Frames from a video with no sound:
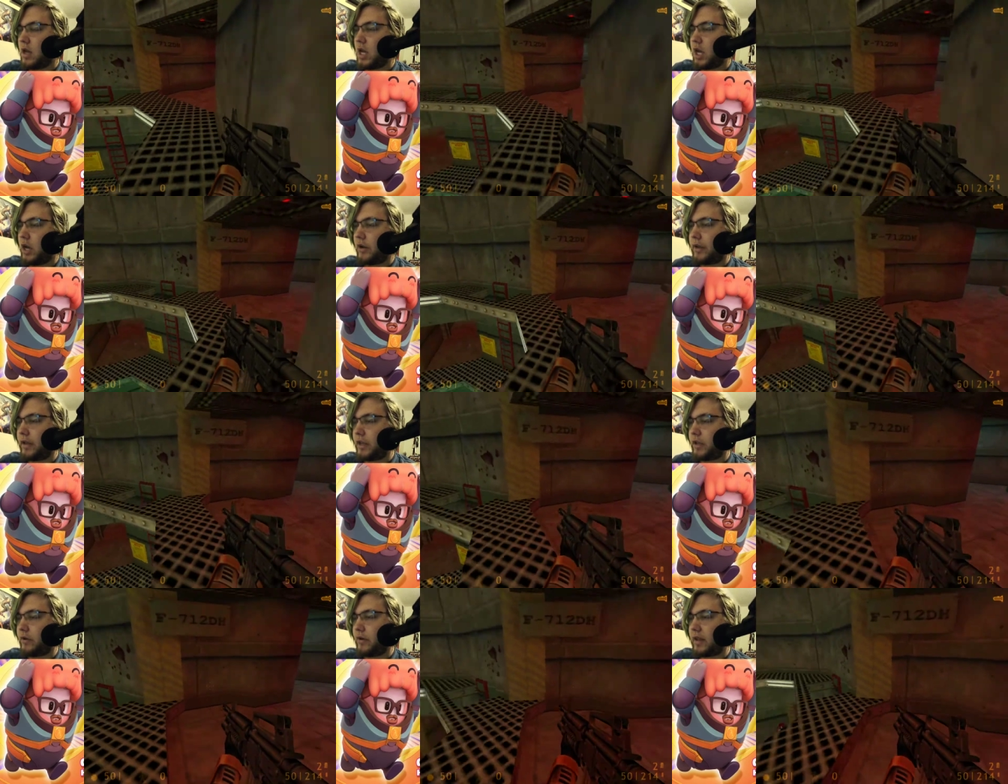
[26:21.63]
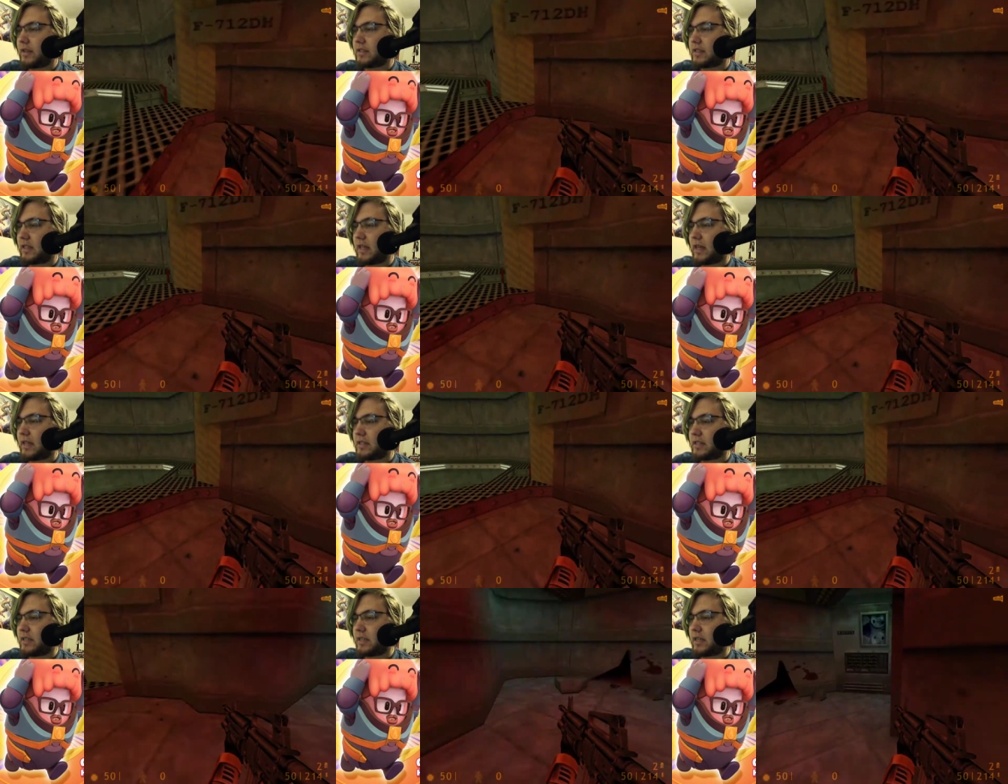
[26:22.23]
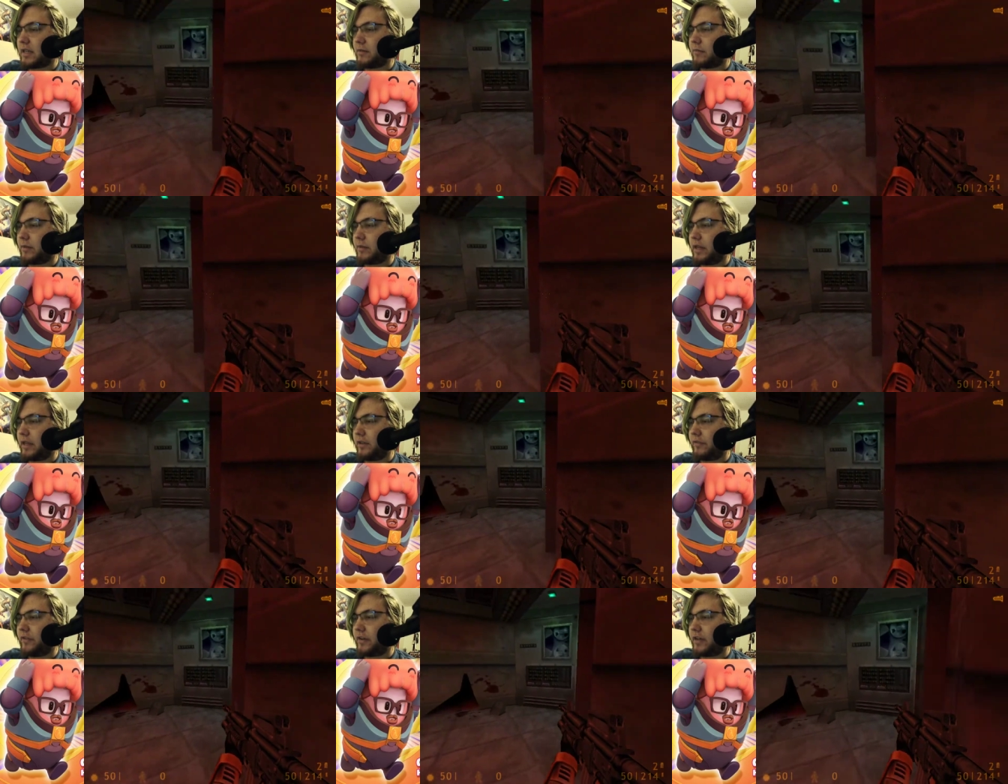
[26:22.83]
Oh yeah, you, you asked police... last time
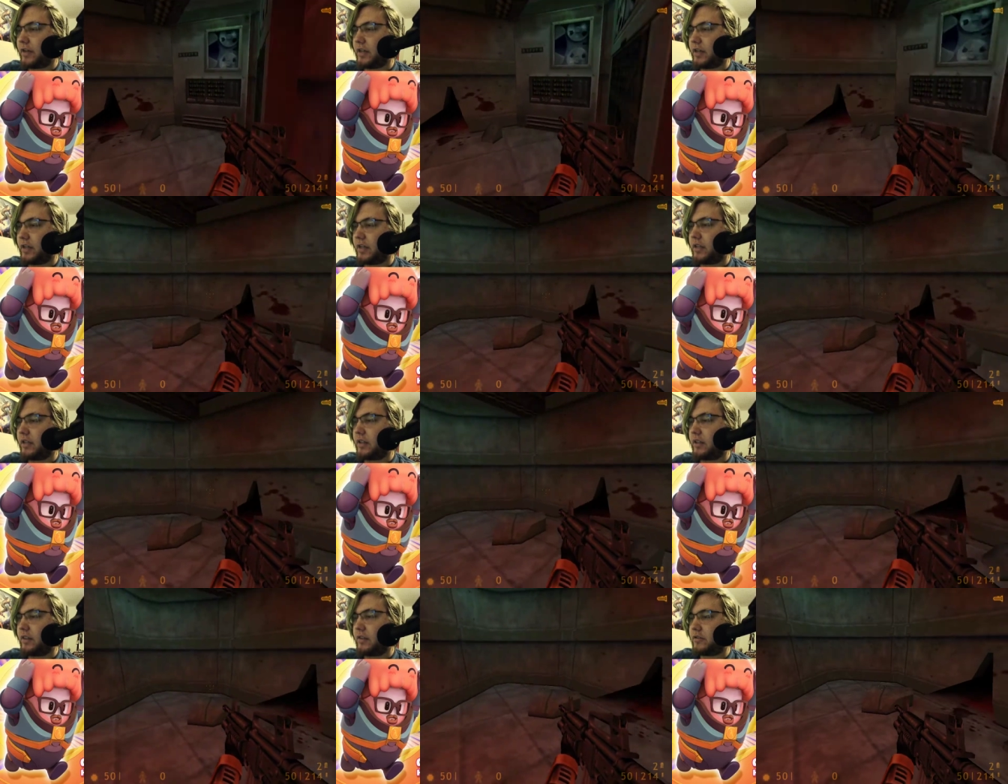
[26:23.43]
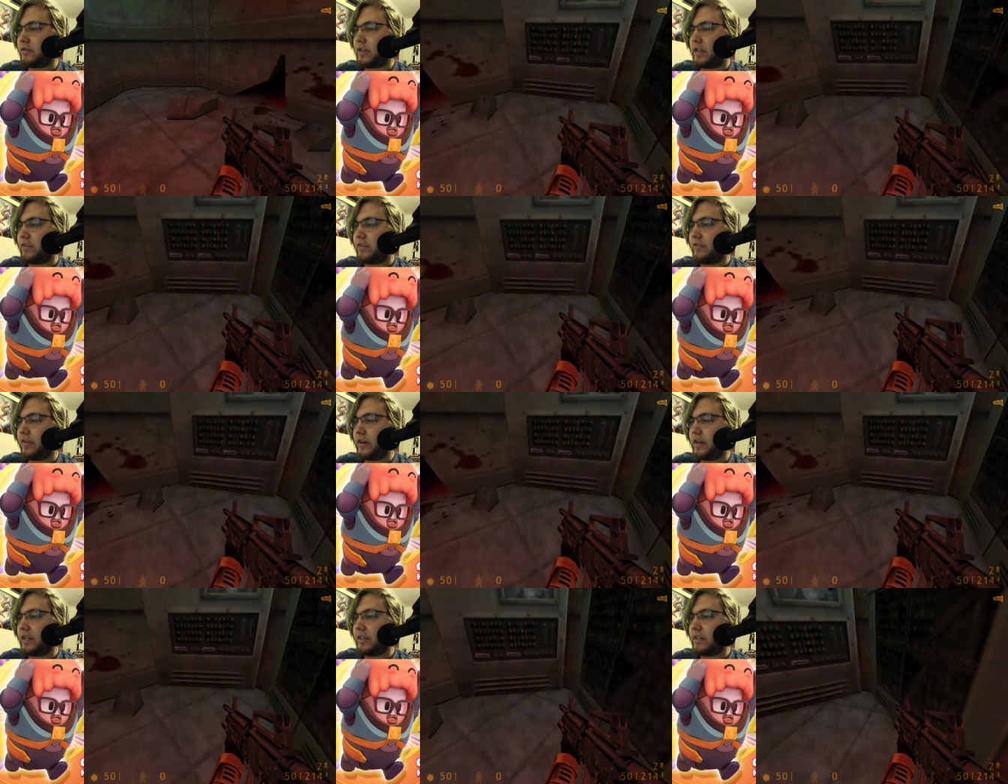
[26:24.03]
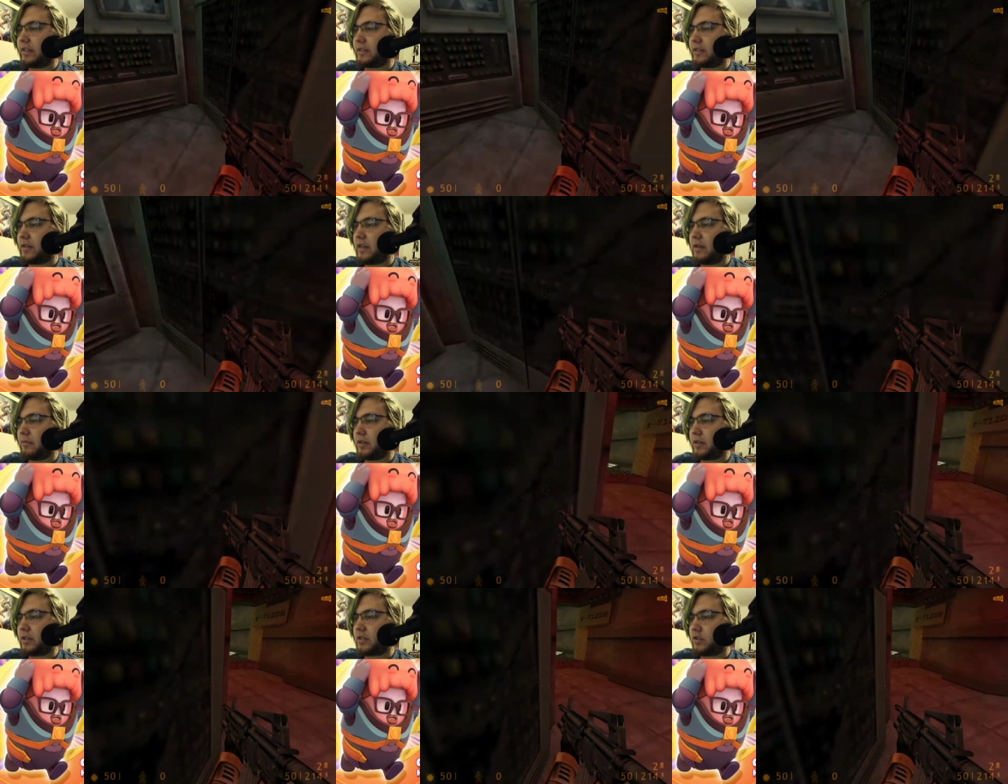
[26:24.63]
if uh, there's infighting in this
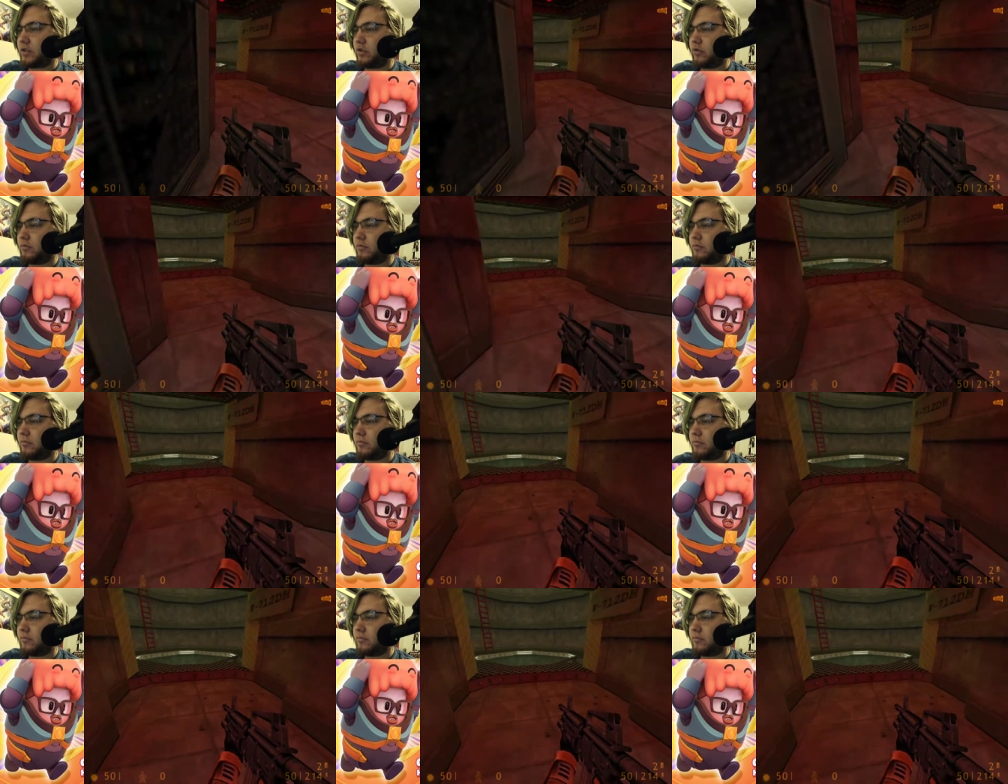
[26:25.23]
game, like Doom.